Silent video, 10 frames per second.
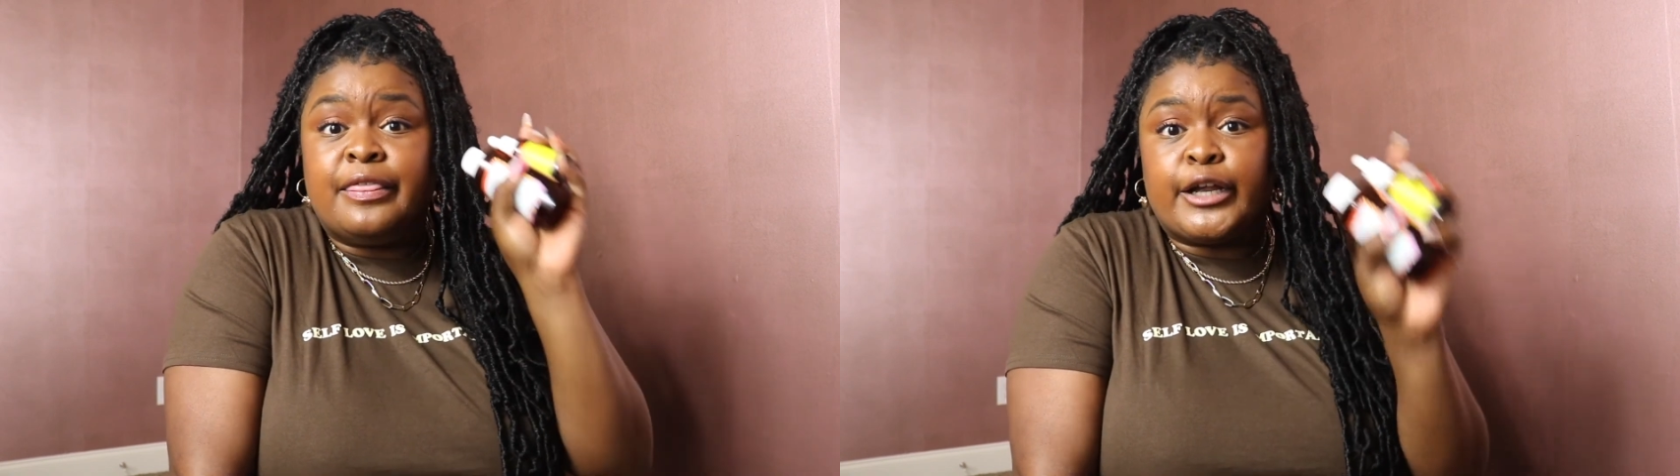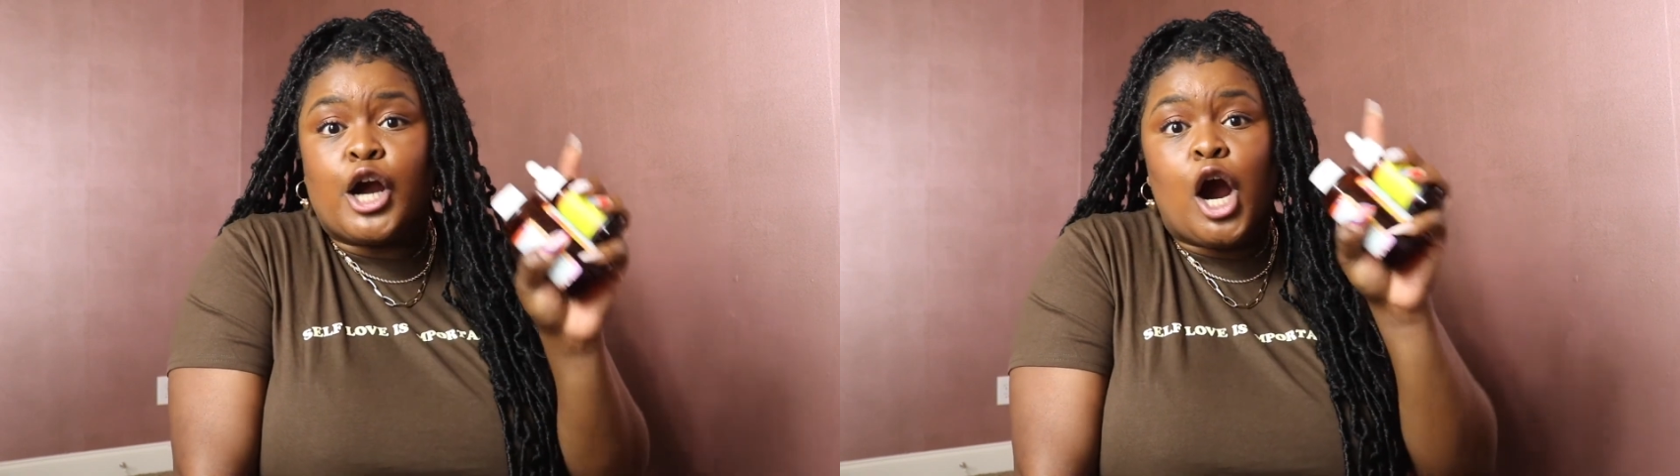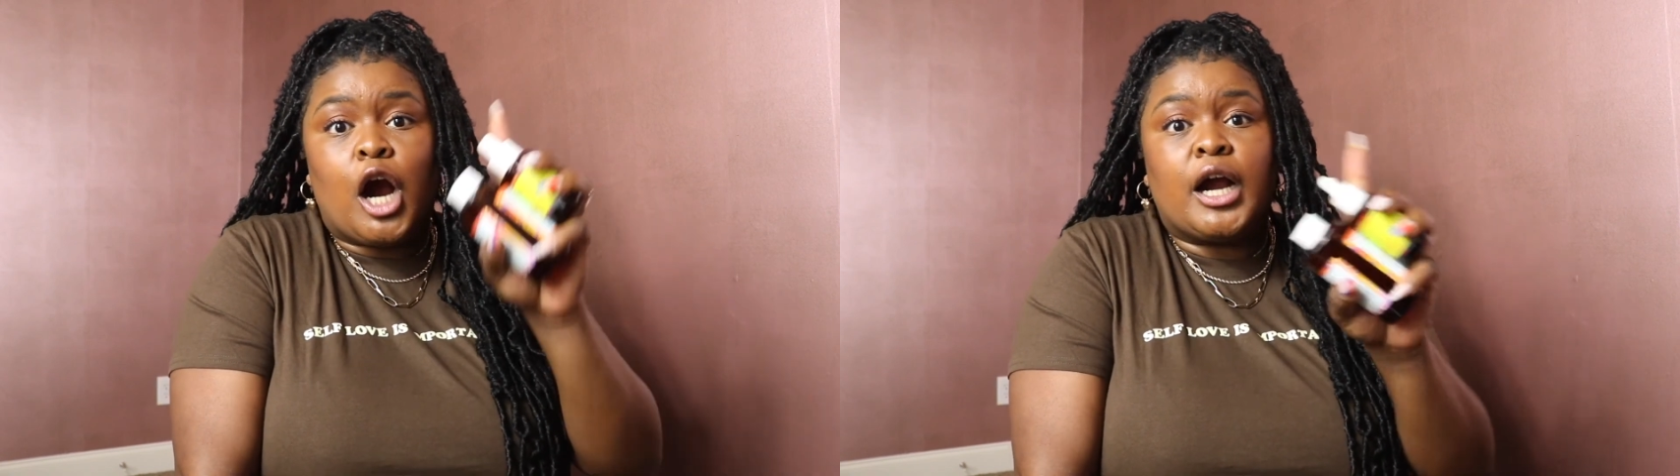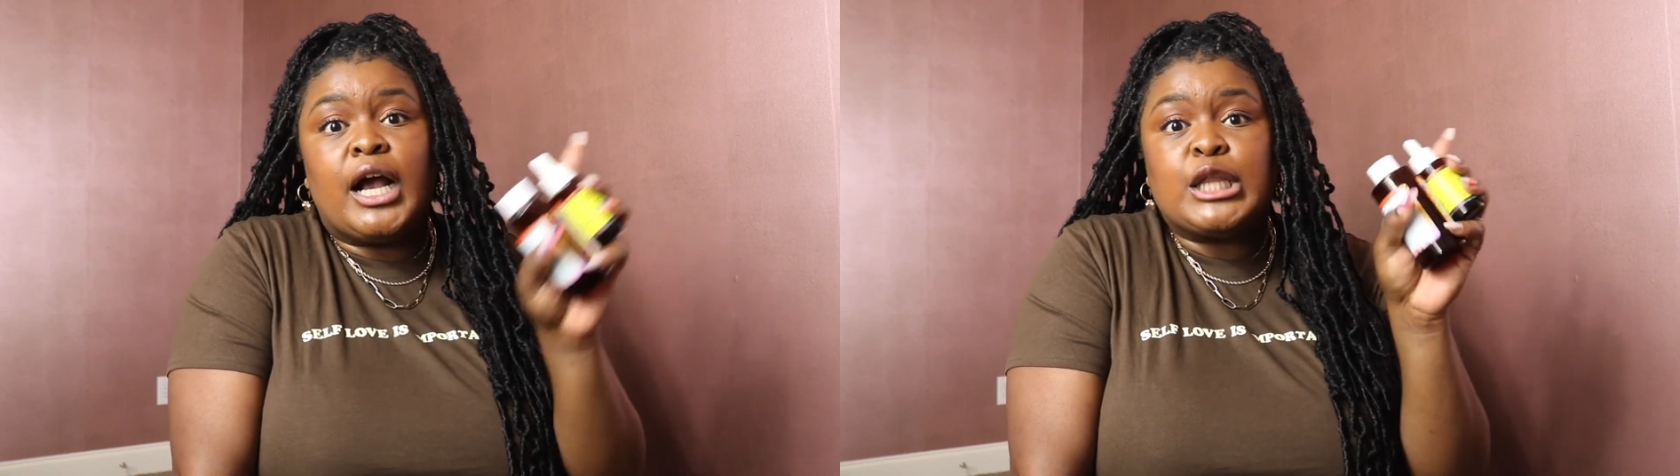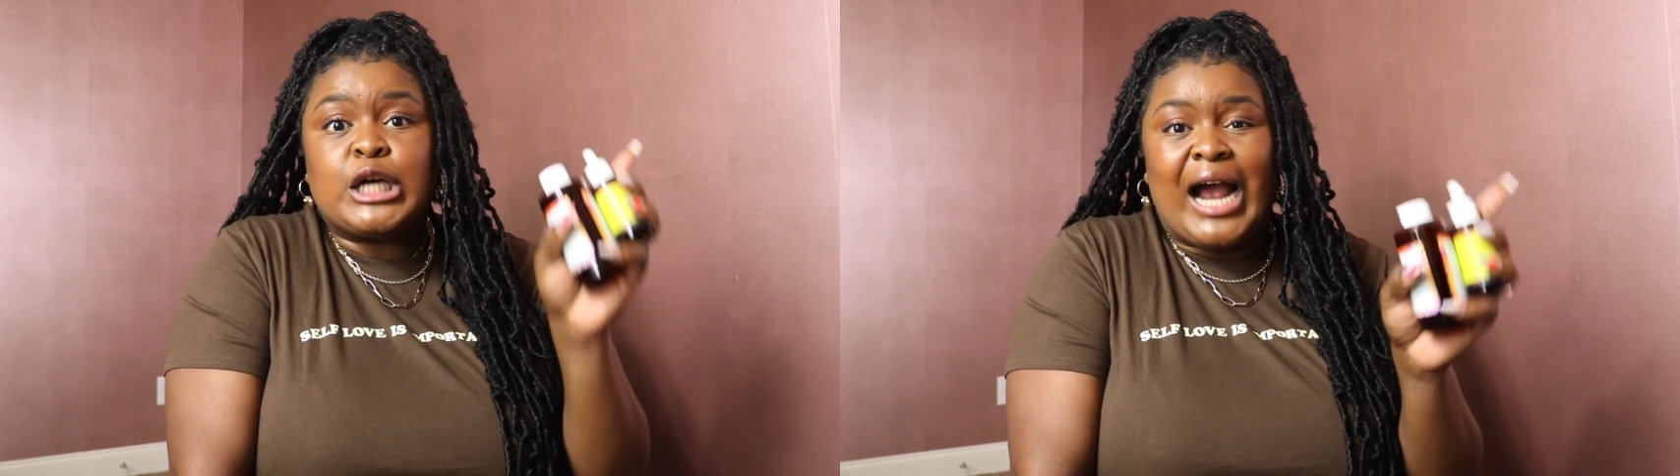There are
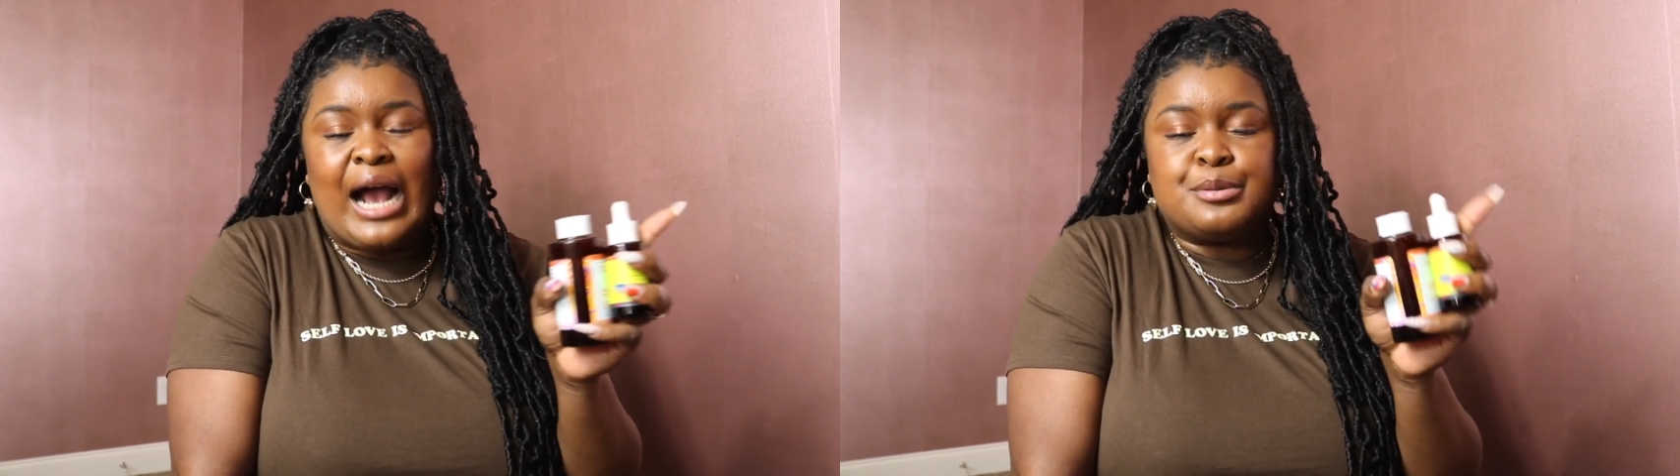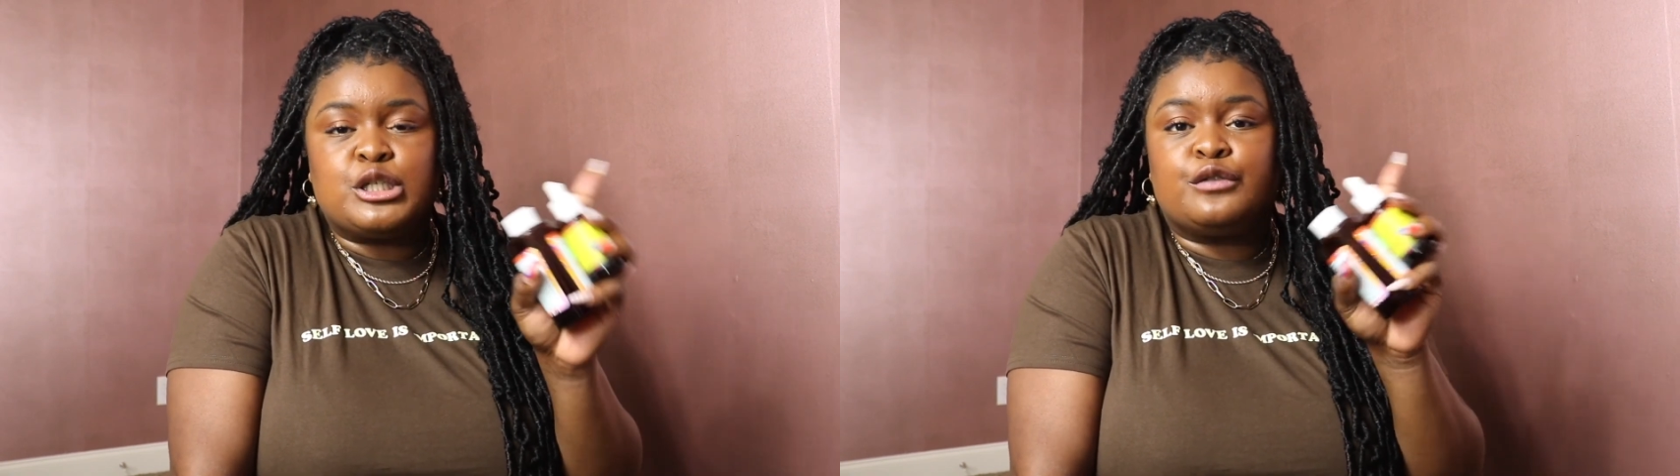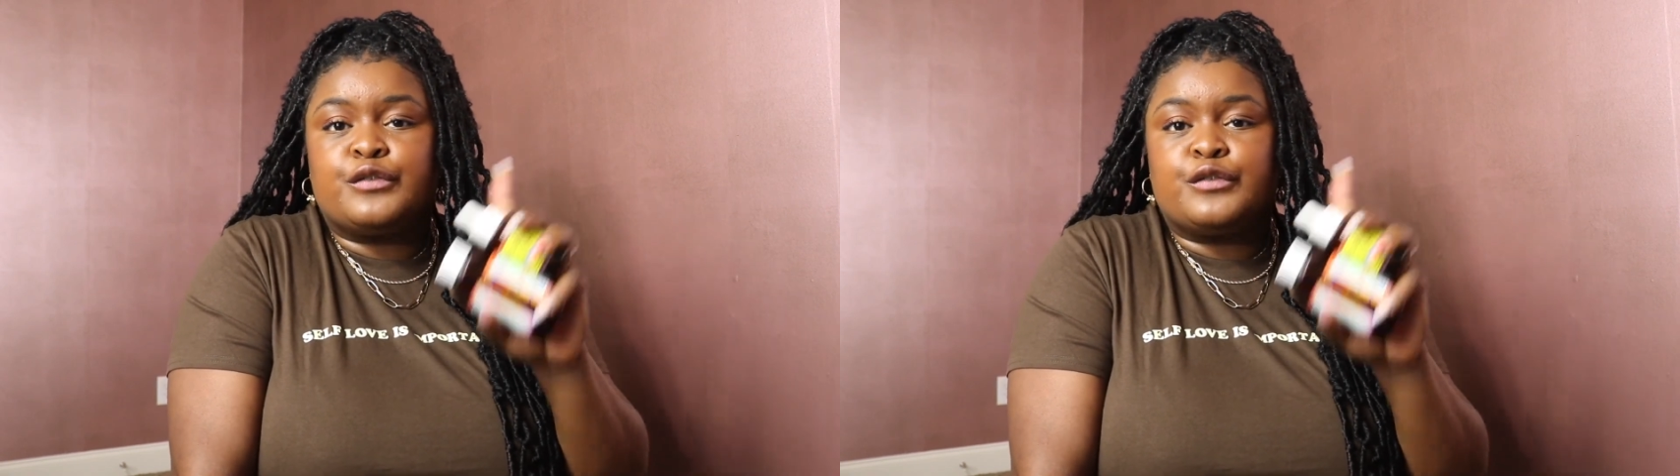other options